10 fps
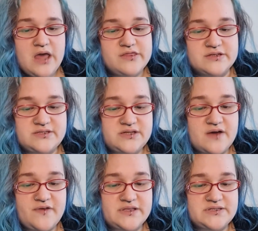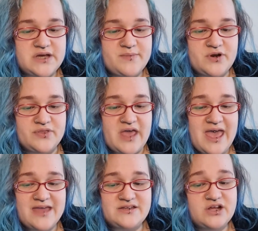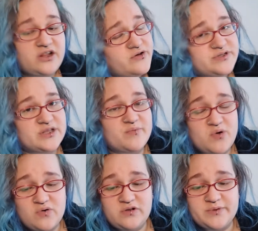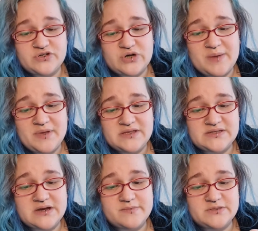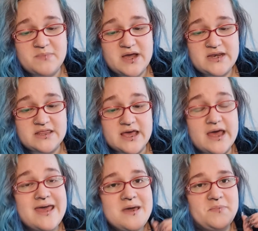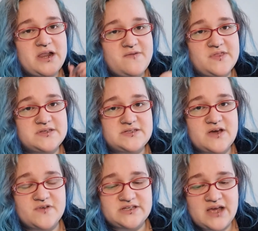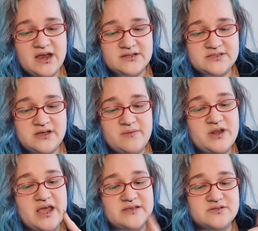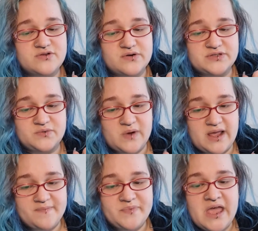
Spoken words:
The staff hits Simon on the head, closing the portal but trapping Simon's mind there. Believing the staff attacked Simon, Esk throws it away.